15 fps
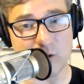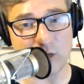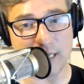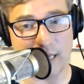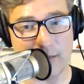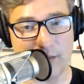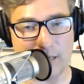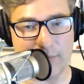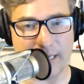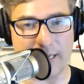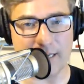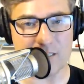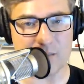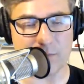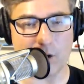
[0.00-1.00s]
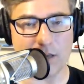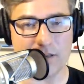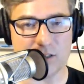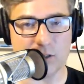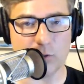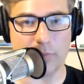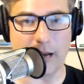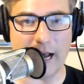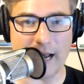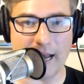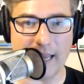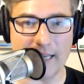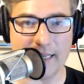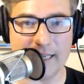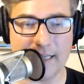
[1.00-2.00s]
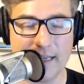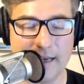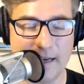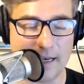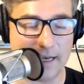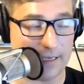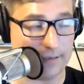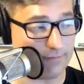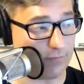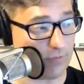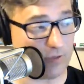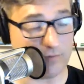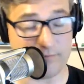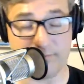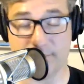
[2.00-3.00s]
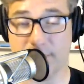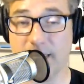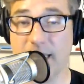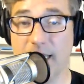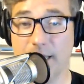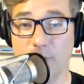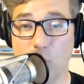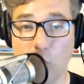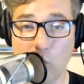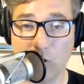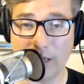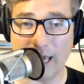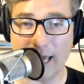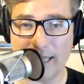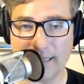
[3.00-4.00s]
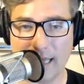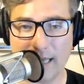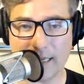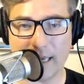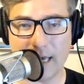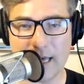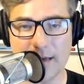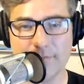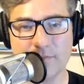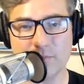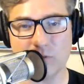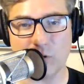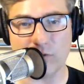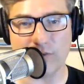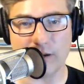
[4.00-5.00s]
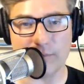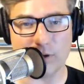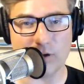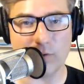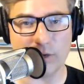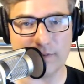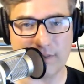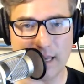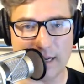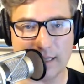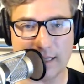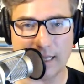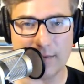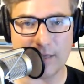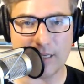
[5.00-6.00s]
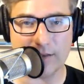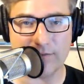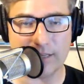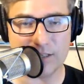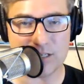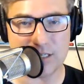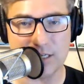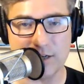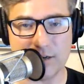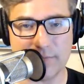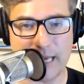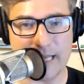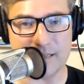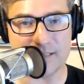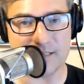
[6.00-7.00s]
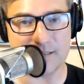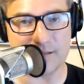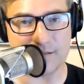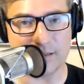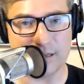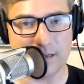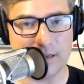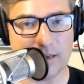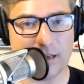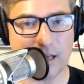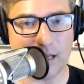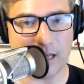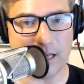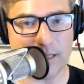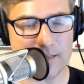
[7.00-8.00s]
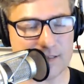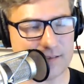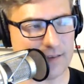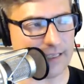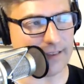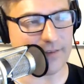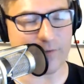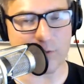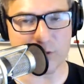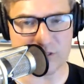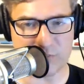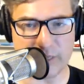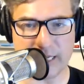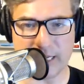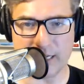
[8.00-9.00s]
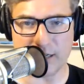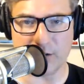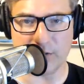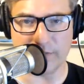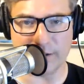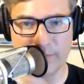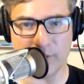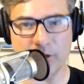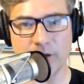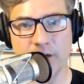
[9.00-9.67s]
of Gaming ABS brought to you by GameholeCon.com. November, we've got a gaming convention here in Madison. It's like the first weekend in November.